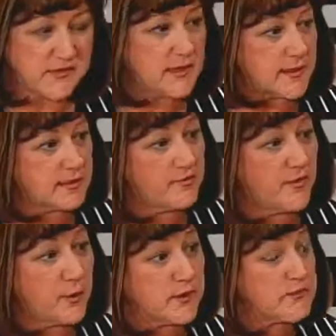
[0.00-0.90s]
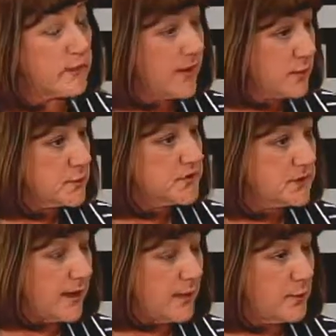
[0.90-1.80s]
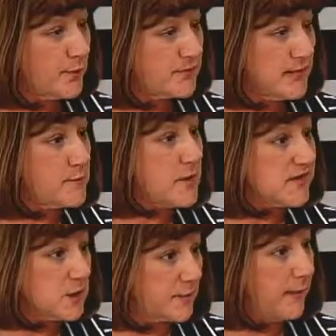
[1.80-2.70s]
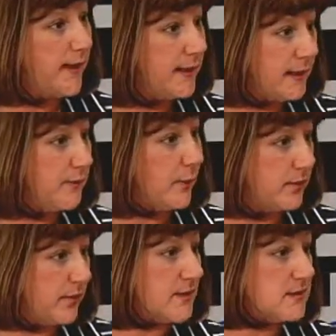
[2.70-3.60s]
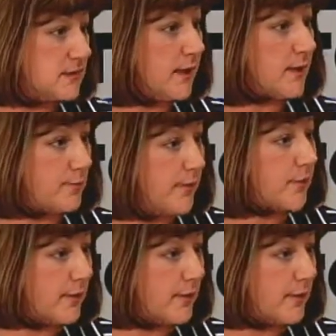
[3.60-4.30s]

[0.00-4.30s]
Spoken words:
that's a focus, but other subjects are embedded in both of these programs.